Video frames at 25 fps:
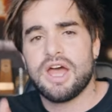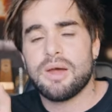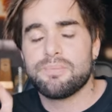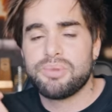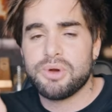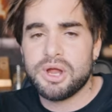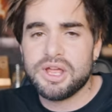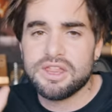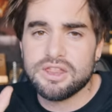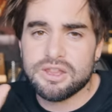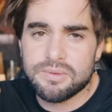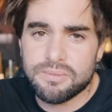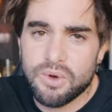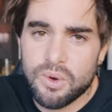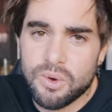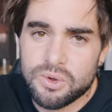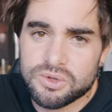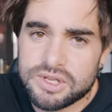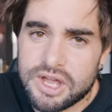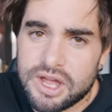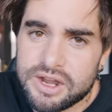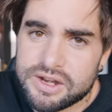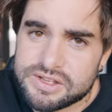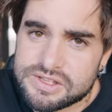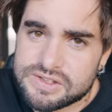I'm breaking them
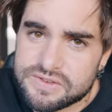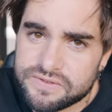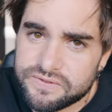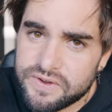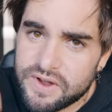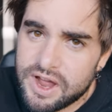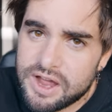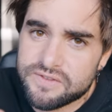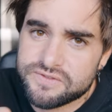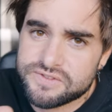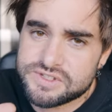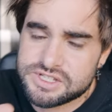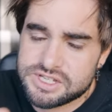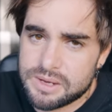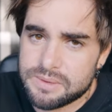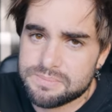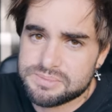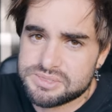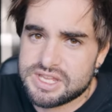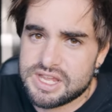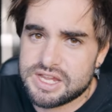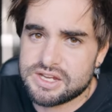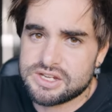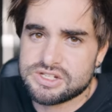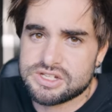all down into five
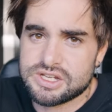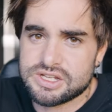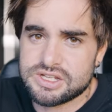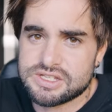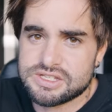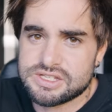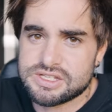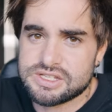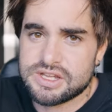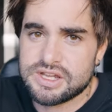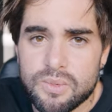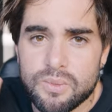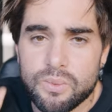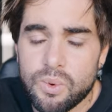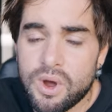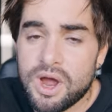subsections.